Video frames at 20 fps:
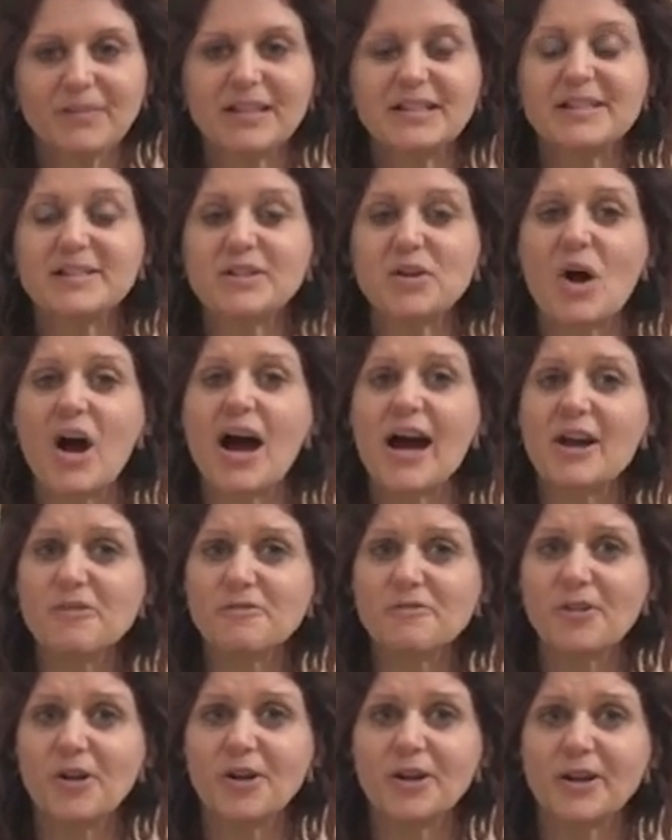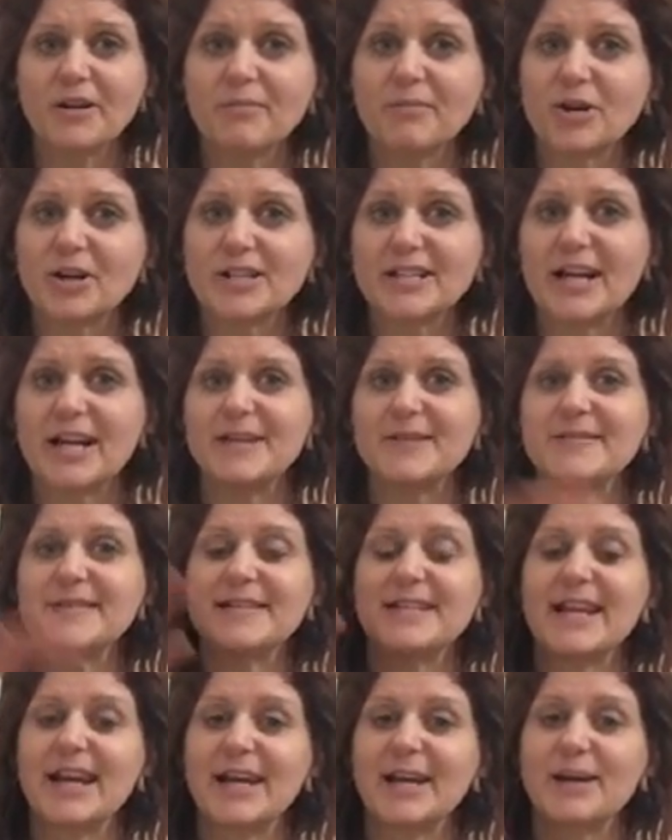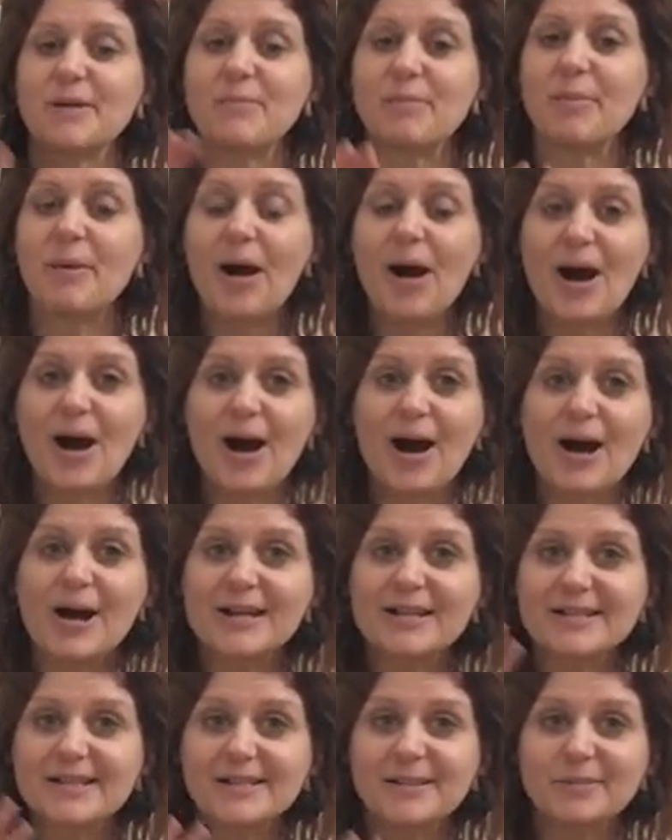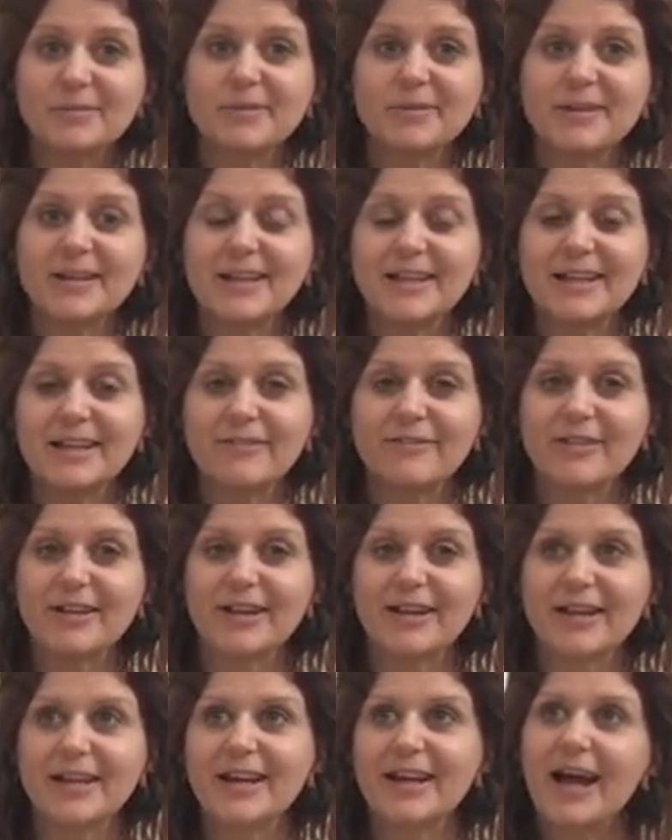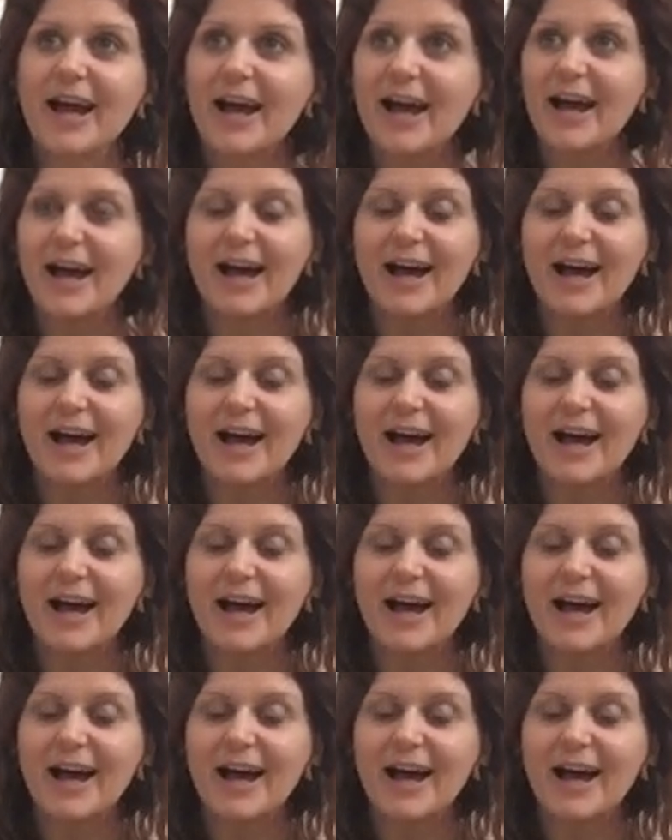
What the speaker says: So I have fallen more times than I could possibly even